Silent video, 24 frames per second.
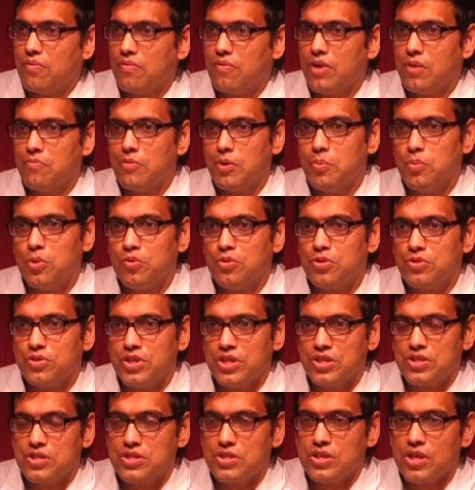when we moved to
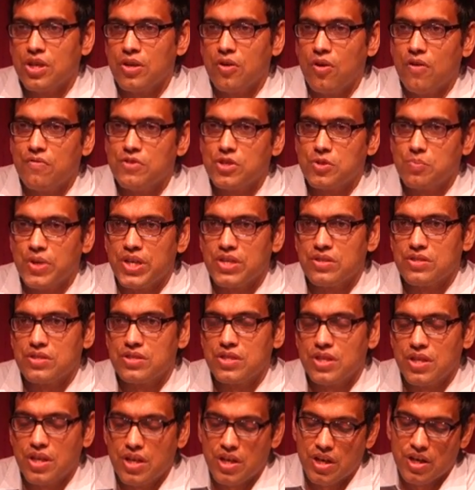this office
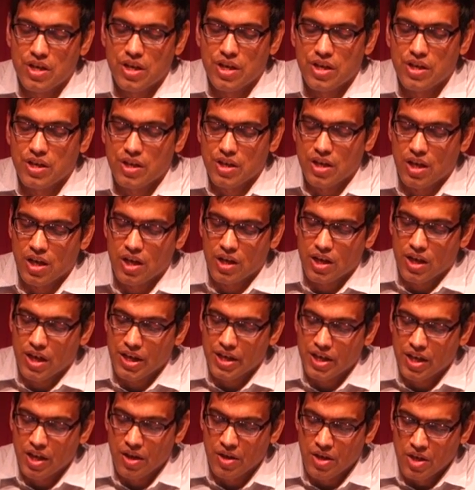space in
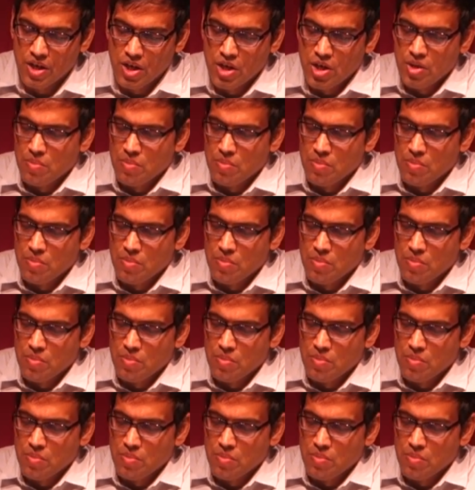Kalina,